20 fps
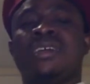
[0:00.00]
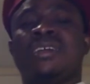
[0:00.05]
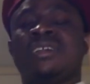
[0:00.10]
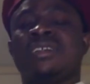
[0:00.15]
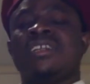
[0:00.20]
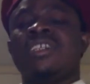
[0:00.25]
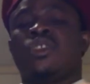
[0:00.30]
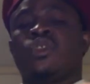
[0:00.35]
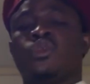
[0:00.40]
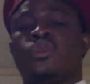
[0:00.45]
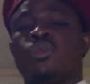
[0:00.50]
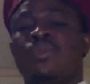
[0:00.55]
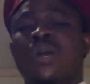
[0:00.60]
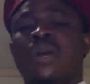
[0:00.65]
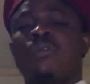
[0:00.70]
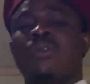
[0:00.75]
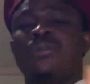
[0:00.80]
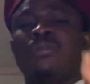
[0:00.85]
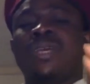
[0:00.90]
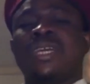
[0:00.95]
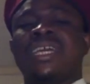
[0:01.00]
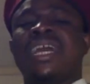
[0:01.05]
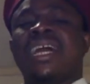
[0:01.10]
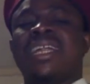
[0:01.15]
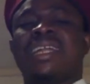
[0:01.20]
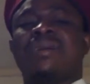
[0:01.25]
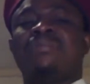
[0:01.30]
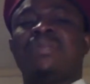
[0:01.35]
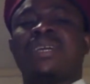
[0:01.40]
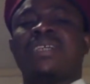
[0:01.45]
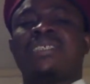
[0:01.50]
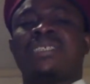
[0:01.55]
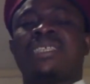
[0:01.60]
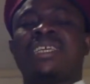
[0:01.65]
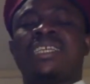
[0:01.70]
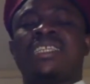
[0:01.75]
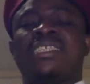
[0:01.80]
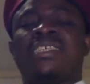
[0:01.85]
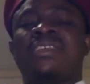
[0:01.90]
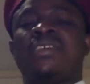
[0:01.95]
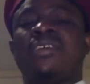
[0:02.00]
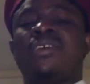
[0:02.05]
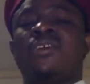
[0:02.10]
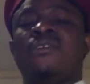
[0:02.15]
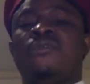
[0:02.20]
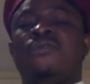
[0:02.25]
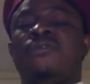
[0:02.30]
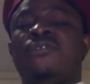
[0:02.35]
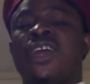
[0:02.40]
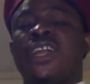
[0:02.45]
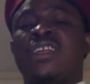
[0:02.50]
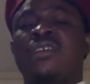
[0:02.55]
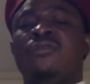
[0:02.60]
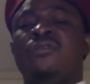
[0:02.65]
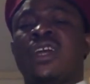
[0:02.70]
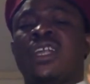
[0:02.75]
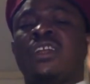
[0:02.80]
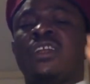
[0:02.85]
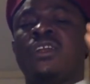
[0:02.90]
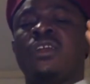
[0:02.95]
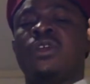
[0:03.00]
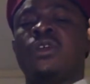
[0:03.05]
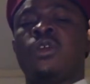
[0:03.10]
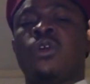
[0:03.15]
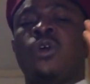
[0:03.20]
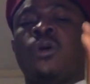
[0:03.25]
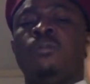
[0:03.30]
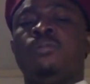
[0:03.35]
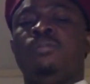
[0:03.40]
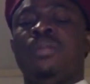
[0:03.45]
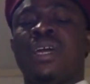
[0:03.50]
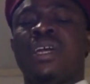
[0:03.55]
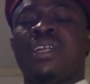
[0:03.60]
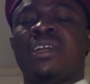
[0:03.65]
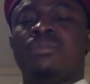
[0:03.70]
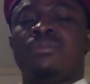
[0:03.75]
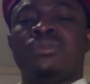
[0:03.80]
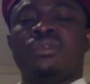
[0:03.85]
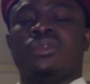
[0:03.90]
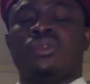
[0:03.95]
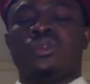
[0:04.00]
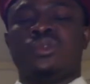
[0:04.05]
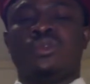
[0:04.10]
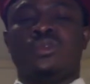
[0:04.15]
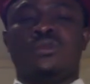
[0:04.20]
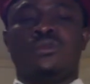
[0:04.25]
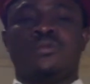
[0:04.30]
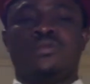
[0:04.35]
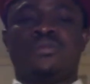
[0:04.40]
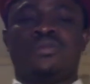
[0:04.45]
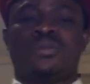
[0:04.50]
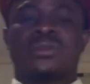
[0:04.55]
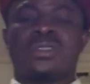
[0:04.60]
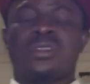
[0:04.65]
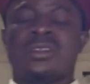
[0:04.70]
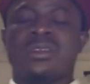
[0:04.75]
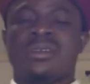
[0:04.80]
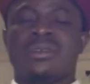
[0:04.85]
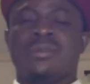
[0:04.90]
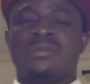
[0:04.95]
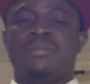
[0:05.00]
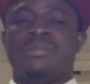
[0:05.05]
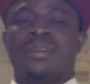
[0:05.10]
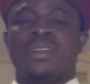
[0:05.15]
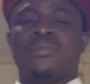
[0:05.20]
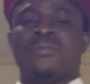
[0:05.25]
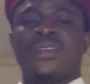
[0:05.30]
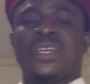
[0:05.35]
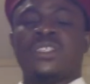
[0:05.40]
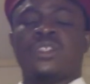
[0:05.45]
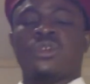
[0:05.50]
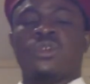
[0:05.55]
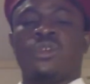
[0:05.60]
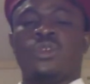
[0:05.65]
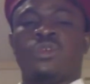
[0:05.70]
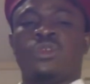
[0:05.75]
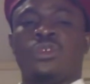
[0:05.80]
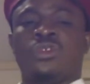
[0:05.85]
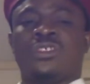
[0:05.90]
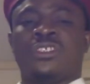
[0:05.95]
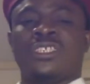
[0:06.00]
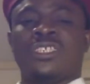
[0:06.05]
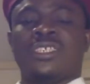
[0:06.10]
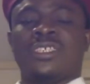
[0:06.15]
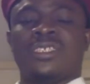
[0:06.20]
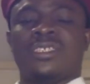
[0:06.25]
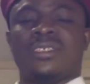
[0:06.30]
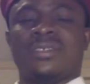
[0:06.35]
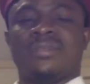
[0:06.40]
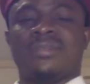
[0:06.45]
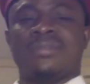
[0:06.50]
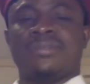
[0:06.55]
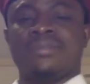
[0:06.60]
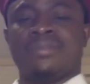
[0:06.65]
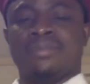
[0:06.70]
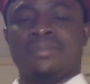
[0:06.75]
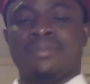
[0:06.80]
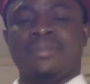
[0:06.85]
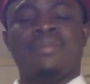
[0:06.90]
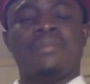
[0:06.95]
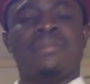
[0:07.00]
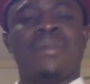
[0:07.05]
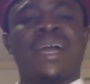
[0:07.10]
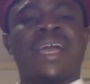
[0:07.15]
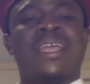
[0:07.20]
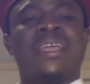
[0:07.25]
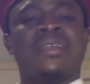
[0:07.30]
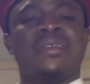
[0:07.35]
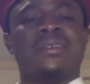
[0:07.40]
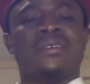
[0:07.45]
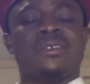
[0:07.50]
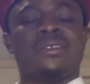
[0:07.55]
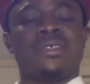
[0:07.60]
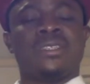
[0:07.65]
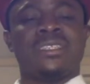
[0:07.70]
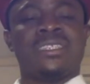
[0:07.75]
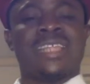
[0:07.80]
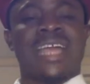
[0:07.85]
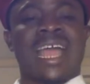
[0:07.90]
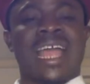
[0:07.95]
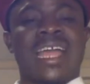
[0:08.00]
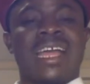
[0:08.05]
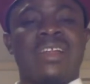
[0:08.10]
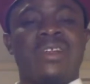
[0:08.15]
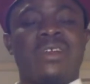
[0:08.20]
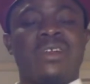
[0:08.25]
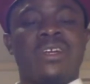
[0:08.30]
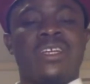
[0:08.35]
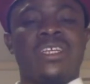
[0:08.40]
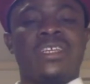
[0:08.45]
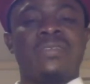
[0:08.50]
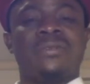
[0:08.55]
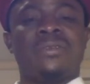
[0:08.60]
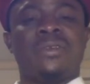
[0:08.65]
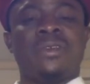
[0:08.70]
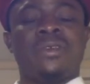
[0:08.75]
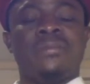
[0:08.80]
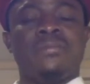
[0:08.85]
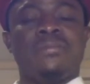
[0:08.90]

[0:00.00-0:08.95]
Chris Uba will make Anambra State very, very unbearable to you. Prevent all those things by dialoguing,